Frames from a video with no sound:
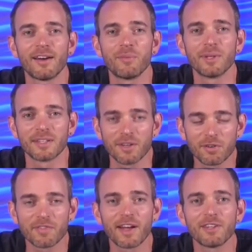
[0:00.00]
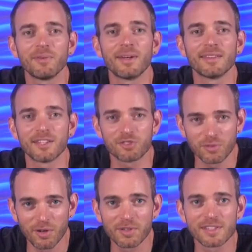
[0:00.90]
we can notify you and let you
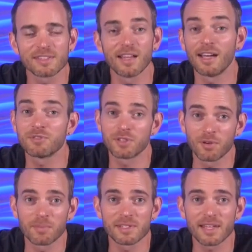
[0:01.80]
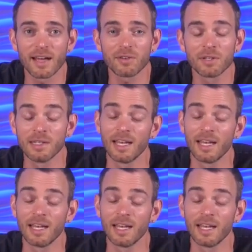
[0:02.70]
know that it's live so you don't miss out.